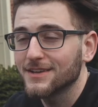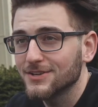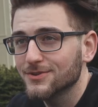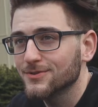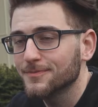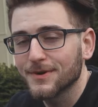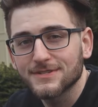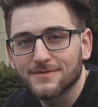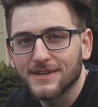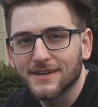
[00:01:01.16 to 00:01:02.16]
can you
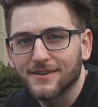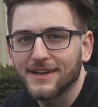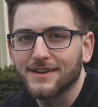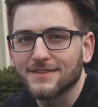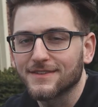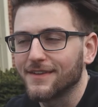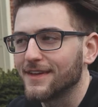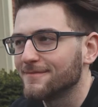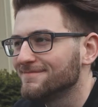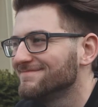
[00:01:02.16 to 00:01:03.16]
post a video on how to install
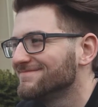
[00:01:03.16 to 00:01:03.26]
them?